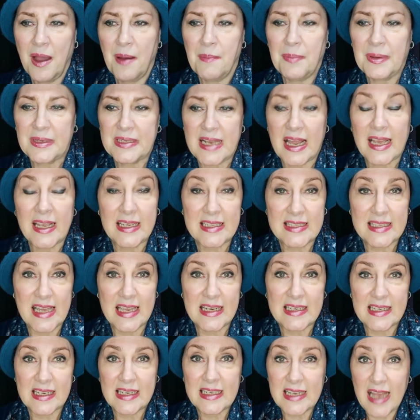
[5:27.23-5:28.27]
But like I
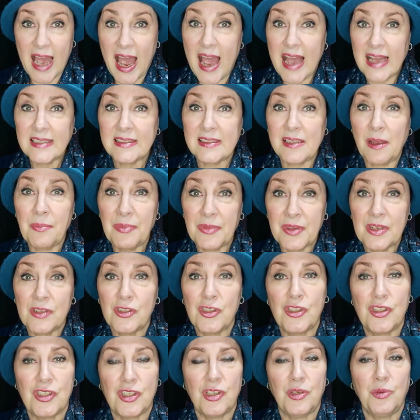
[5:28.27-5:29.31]
said, it has something
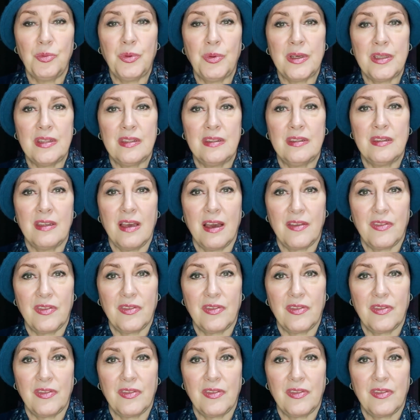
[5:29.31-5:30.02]
to do with